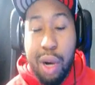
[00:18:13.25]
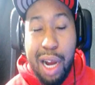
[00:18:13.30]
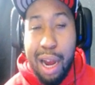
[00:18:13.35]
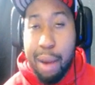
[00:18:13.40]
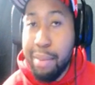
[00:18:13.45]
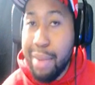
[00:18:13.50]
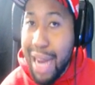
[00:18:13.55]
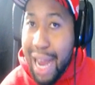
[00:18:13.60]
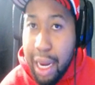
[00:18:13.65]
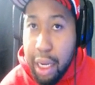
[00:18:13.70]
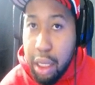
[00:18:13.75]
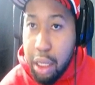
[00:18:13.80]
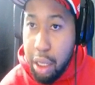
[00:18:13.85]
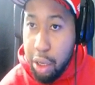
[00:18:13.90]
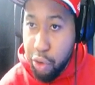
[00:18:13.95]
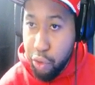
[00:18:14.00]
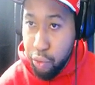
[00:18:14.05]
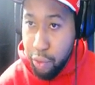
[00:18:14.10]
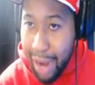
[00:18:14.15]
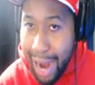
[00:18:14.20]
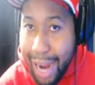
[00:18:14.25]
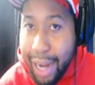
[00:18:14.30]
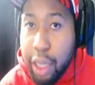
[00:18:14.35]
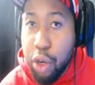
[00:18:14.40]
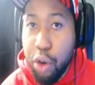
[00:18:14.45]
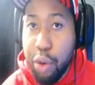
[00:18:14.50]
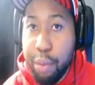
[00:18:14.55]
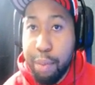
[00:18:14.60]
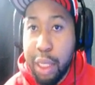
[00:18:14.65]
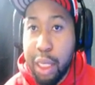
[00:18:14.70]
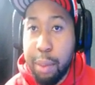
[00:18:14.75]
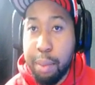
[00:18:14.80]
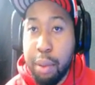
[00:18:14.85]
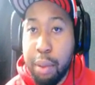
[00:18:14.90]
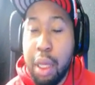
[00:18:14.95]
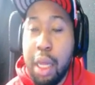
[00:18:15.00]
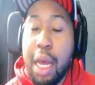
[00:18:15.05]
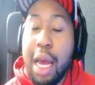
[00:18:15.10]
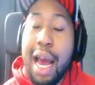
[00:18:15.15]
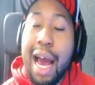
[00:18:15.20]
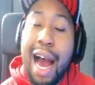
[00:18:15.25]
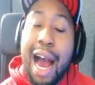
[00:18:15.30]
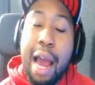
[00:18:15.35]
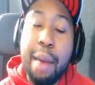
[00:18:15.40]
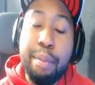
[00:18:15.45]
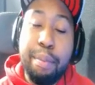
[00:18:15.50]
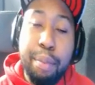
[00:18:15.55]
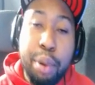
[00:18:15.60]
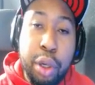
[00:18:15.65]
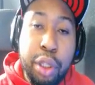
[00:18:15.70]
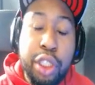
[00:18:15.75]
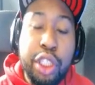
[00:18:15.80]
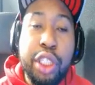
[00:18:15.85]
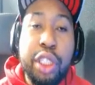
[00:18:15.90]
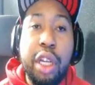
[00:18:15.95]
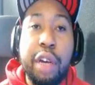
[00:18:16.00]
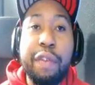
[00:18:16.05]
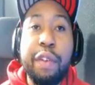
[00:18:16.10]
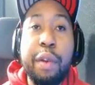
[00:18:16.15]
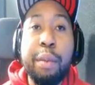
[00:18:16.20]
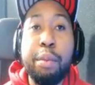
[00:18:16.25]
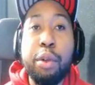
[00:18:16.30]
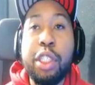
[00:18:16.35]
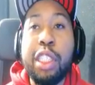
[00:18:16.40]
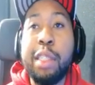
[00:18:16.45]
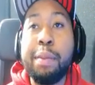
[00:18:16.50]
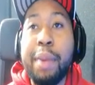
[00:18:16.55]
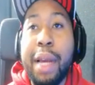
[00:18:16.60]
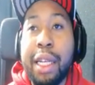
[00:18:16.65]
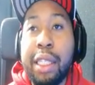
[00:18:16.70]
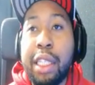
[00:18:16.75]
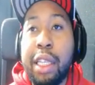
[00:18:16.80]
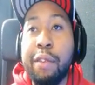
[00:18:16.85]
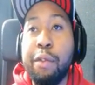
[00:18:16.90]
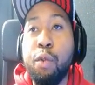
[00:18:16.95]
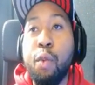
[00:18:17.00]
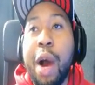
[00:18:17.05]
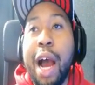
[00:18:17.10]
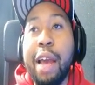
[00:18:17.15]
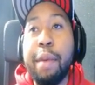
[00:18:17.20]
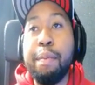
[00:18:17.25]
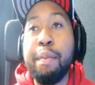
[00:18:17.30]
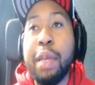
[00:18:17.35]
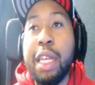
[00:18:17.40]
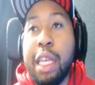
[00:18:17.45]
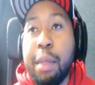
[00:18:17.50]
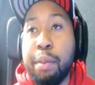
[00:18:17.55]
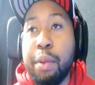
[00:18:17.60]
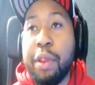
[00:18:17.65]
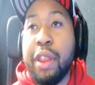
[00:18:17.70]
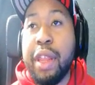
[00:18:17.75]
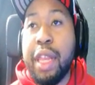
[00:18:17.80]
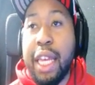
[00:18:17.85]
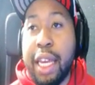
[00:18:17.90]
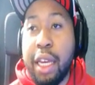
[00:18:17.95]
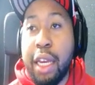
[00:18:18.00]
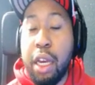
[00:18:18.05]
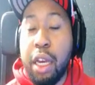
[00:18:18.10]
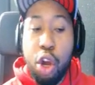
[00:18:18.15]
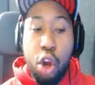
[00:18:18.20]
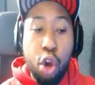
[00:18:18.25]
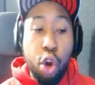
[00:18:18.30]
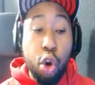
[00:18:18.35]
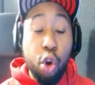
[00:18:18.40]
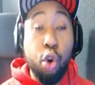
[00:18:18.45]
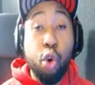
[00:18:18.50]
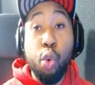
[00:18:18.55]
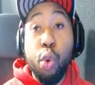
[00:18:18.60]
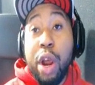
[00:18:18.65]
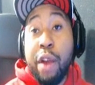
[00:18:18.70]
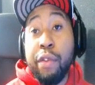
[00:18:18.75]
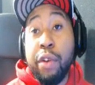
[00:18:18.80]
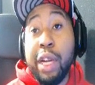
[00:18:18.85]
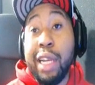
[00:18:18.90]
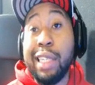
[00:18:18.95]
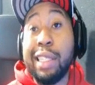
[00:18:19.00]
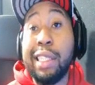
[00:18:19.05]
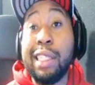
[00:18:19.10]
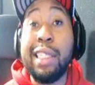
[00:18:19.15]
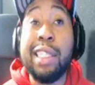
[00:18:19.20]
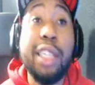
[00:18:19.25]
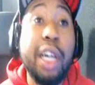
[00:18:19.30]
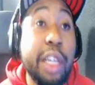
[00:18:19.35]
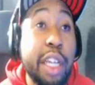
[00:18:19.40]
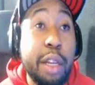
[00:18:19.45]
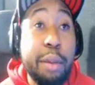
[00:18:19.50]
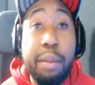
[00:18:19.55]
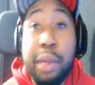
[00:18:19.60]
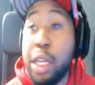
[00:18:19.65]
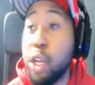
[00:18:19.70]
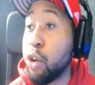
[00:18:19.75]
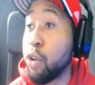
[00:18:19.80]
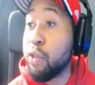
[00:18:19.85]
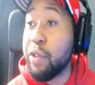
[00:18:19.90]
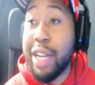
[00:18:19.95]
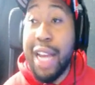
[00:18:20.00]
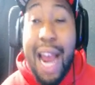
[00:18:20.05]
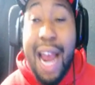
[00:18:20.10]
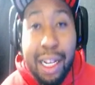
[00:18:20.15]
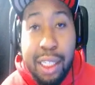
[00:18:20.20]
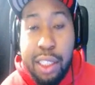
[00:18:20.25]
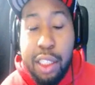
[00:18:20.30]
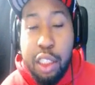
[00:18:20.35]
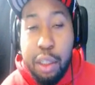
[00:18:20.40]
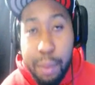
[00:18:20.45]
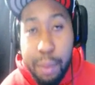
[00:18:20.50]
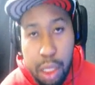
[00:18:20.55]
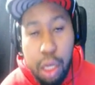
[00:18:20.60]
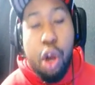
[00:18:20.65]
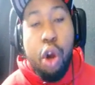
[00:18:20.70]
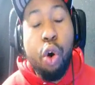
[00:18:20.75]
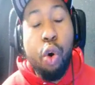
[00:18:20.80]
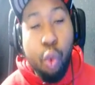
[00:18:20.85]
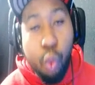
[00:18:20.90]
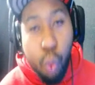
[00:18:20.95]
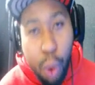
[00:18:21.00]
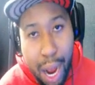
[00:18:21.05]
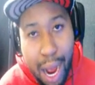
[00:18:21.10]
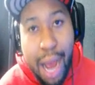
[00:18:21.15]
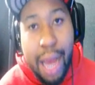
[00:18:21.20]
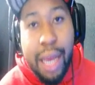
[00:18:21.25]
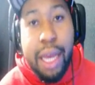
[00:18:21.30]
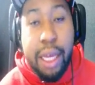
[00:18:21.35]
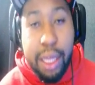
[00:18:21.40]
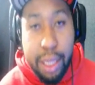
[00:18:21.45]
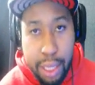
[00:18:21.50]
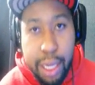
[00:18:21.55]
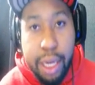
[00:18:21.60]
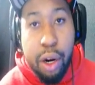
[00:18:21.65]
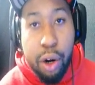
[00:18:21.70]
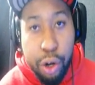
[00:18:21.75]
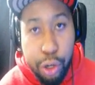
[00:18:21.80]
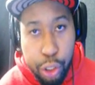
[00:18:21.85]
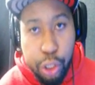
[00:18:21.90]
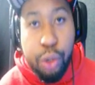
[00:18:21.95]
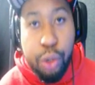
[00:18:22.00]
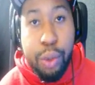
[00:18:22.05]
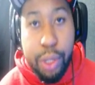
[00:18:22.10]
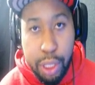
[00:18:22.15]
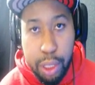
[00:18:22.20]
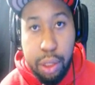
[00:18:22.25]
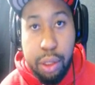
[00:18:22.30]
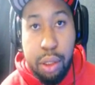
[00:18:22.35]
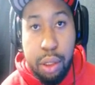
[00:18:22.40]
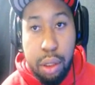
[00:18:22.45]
I'm not ragging on people. I'm putting stuff in perspective why people think whoever is sunning me or reacting to me, why they are doing it.